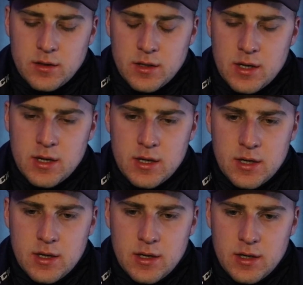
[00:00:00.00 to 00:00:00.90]

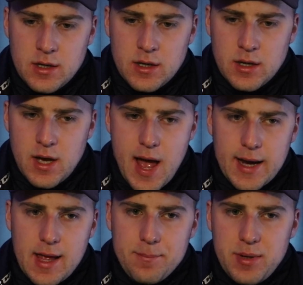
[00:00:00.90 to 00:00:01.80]

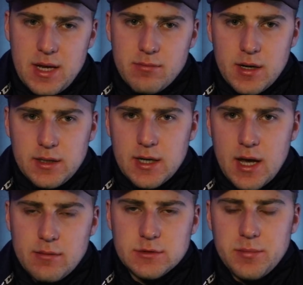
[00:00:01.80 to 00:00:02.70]
I got beat many
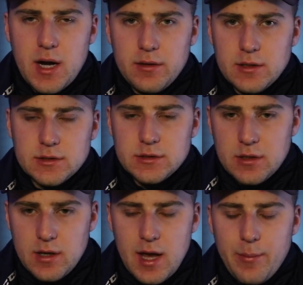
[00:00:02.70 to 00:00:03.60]
times by
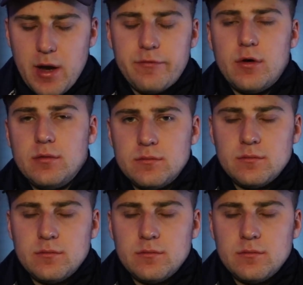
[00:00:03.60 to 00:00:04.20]
this MF-er.